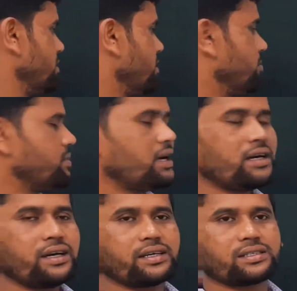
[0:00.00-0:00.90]
of the
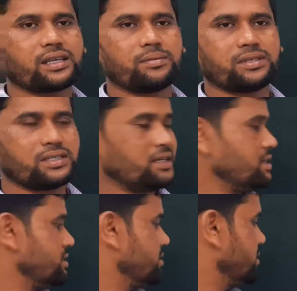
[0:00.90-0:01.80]
exclamatory
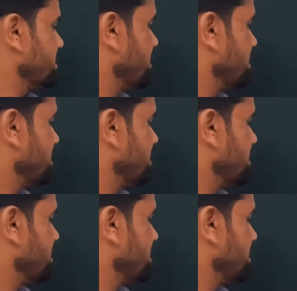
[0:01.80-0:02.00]
sentence.